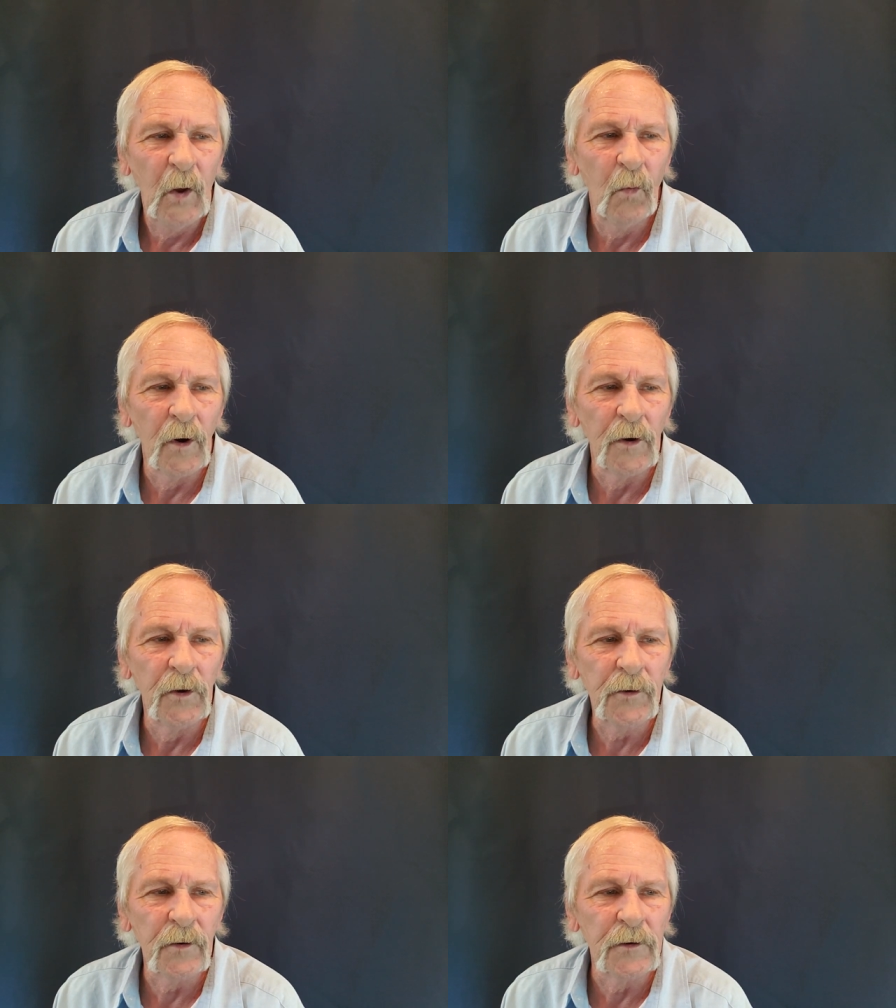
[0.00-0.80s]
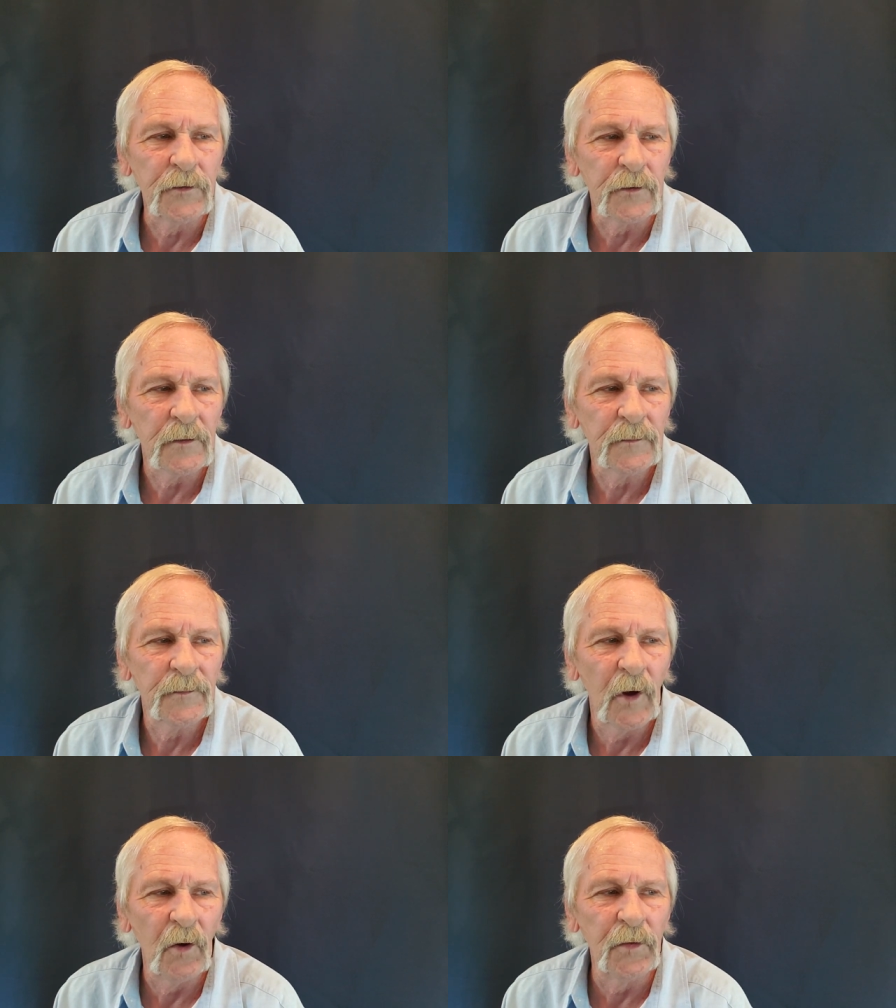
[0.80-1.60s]
We're a new creature.
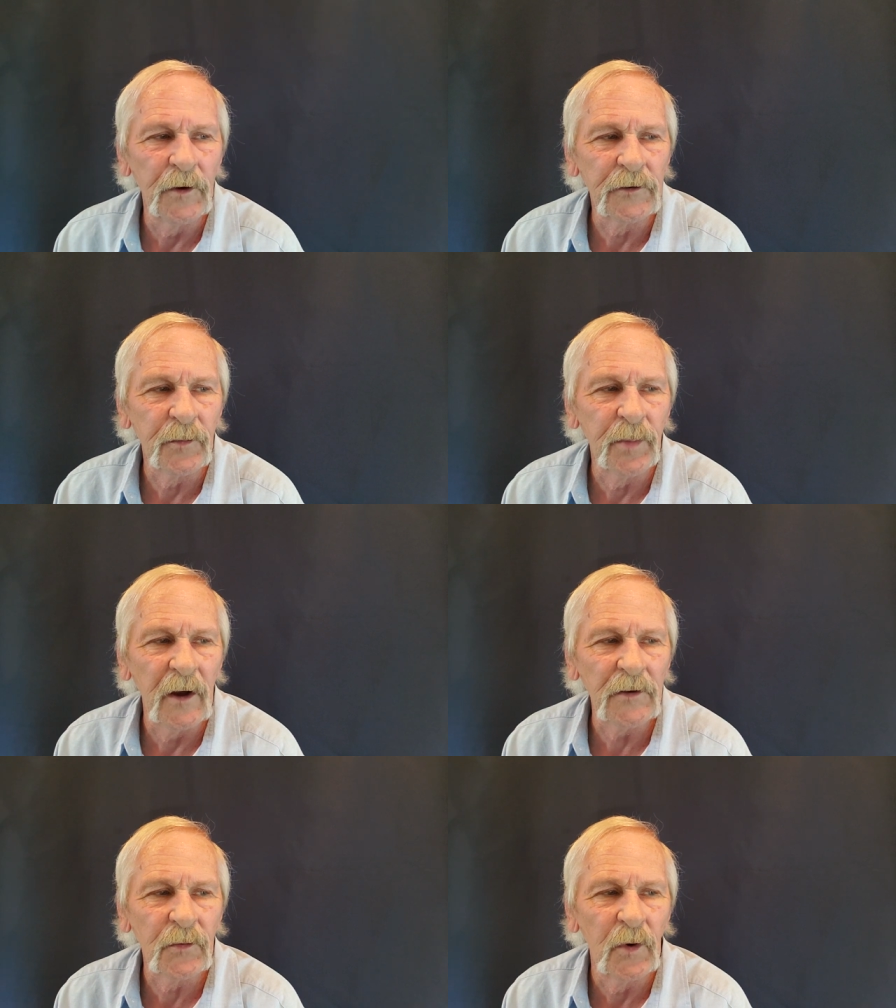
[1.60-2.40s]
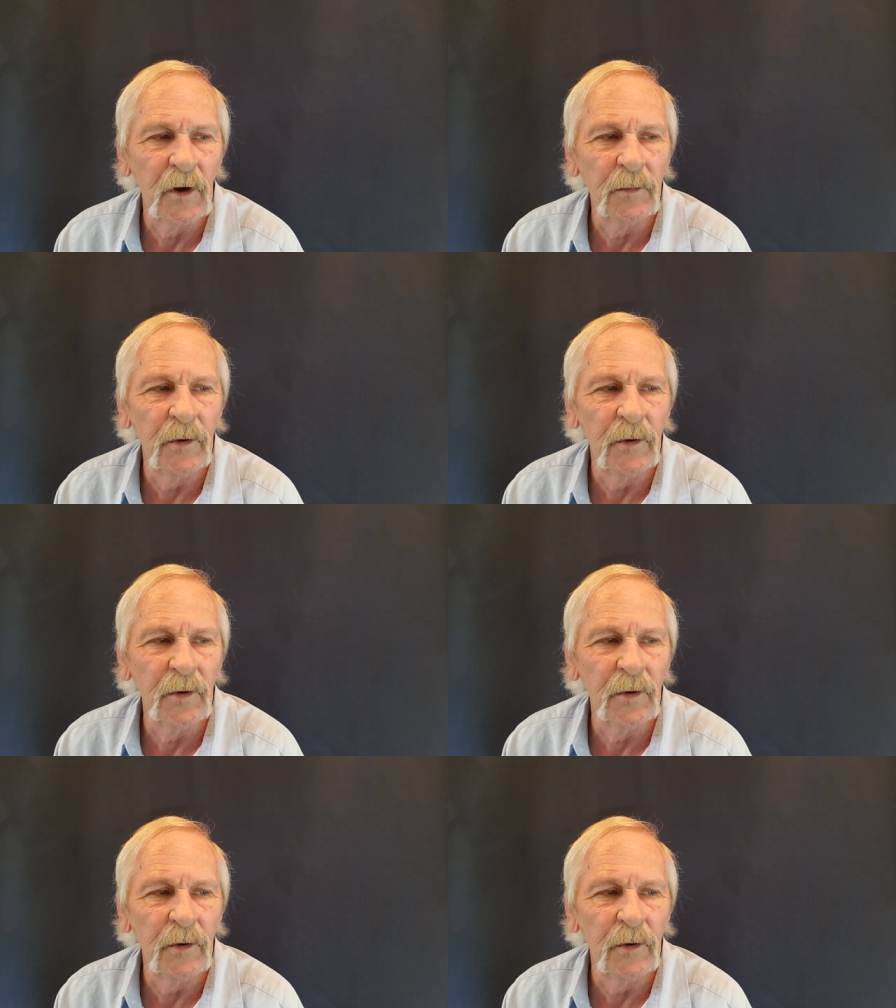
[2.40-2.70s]
All things are passed away.